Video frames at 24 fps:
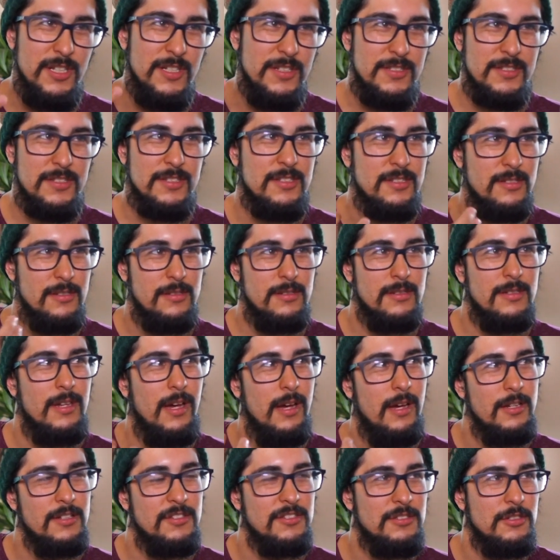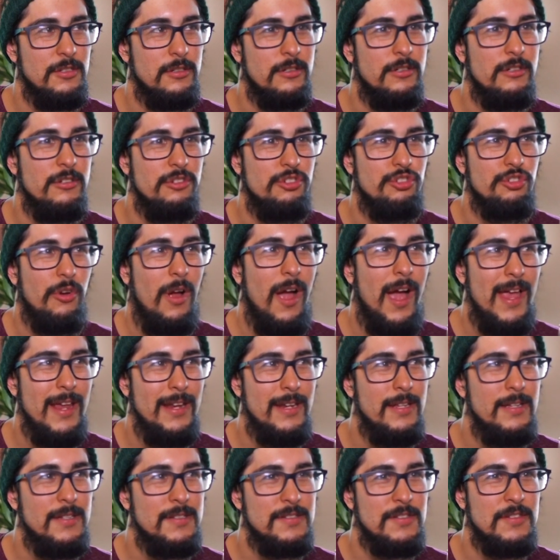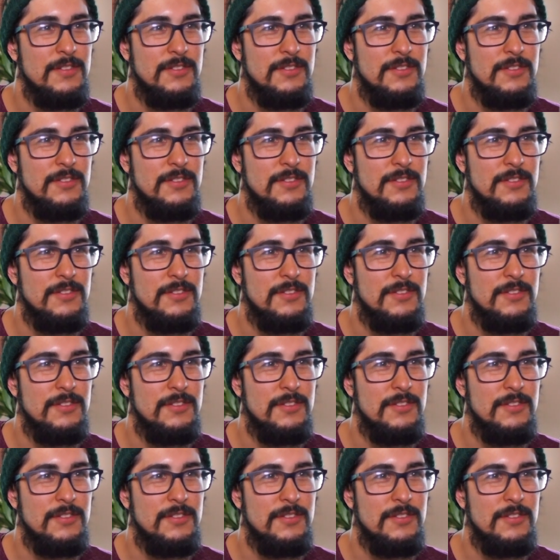It's got a certain dryness,